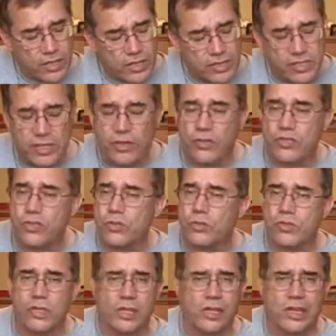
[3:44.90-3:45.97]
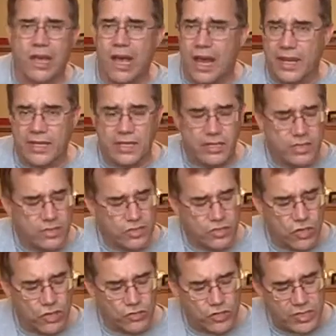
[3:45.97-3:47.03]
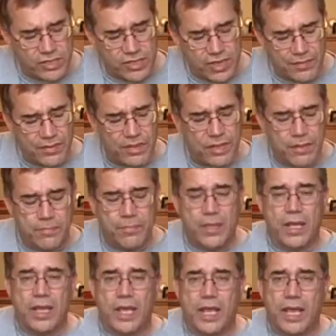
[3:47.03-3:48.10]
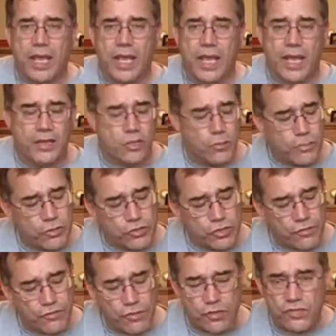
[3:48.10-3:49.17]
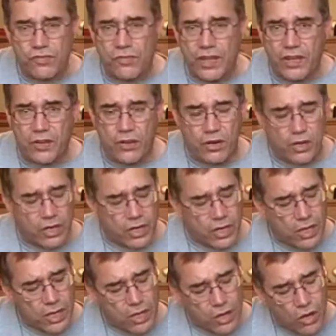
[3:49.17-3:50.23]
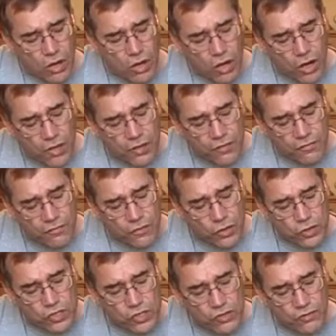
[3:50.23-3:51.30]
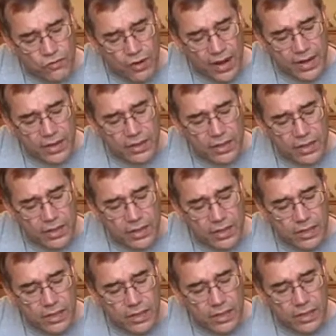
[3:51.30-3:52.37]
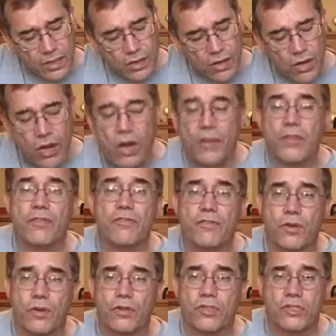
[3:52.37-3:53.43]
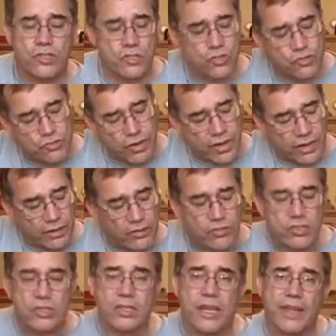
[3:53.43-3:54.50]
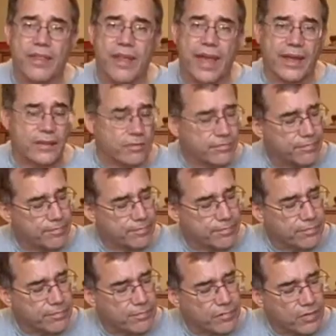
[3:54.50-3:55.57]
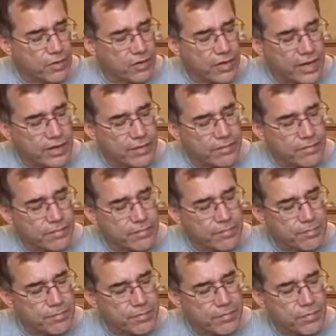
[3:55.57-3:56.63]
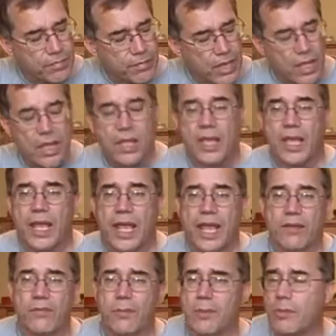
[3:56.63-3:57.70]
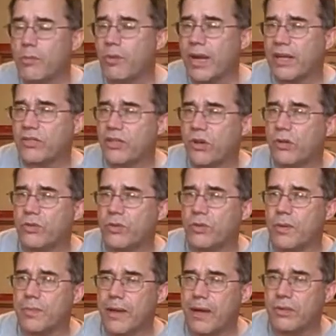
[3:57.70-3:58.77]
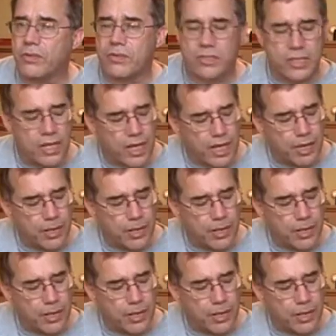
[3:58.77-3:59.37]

singers use a lot. It's called G7, and you put your first finger on the first fret on the first string, just like that. All right? And remember what I told you about